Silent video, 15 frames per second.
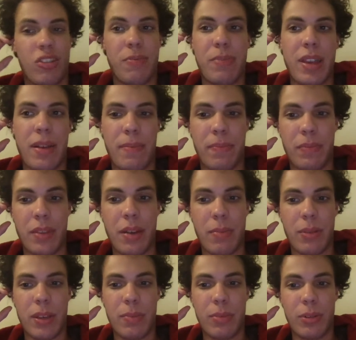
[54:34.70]
a
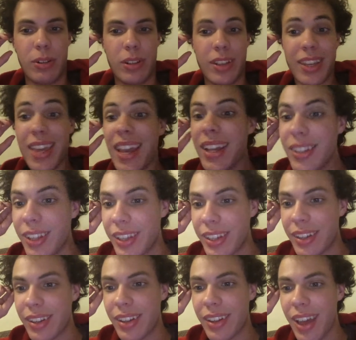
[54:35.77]
peephole. Caitlin.
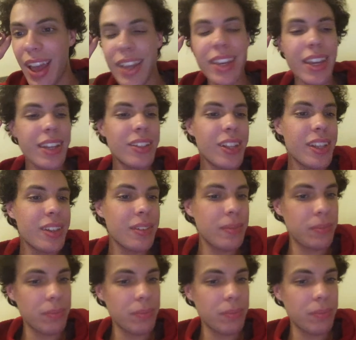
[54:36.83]
Hi, Caitlin.